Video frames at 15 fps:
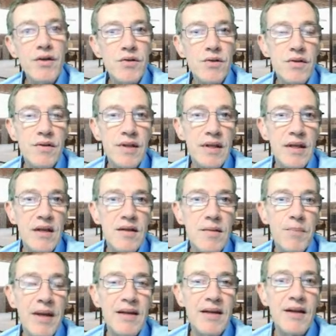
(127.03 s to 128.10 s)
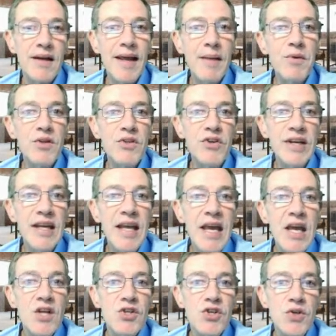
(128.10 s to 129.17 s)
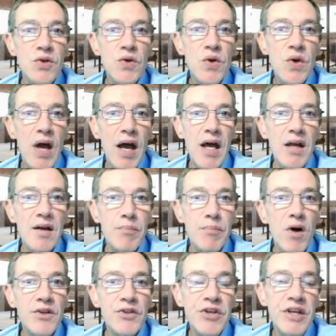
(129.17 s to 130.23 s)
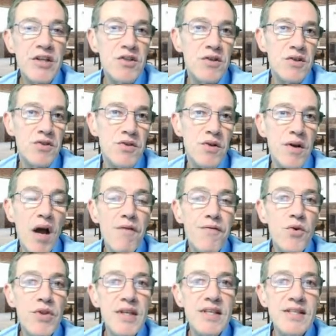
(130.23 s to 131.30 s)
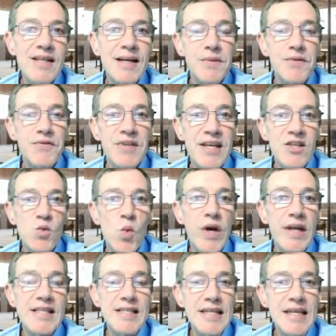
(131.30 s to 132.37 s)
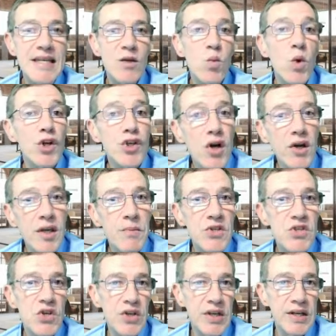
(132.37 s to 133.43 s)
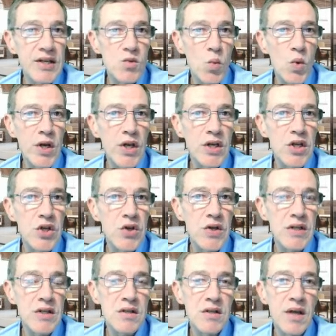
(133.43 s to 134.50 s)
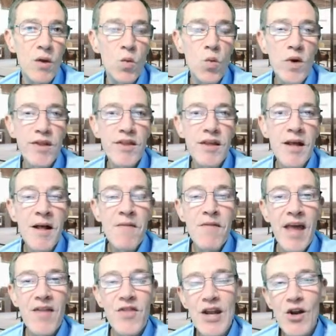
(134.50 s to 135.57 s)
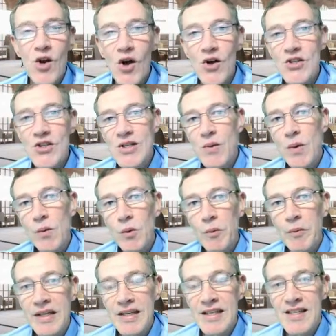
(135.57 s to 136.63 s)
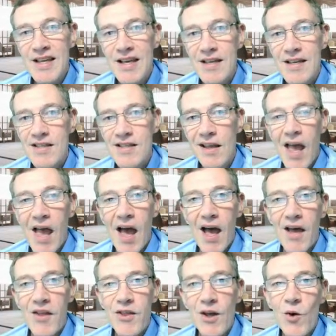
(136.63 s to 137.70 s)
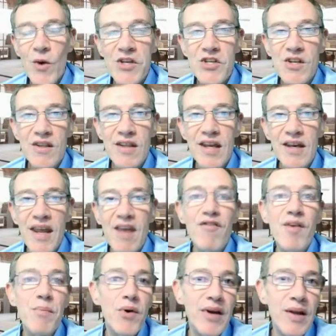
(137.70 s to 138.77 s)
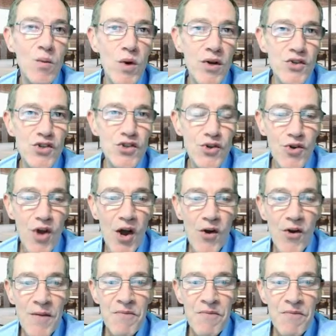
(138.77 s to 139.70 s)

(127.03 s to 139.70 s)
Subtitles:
to the independent laboratory to go for these type of tests, what is needed, what documents are needed, what do you need to take with. And then lastly, we will be discussing the question that everybody wants to know,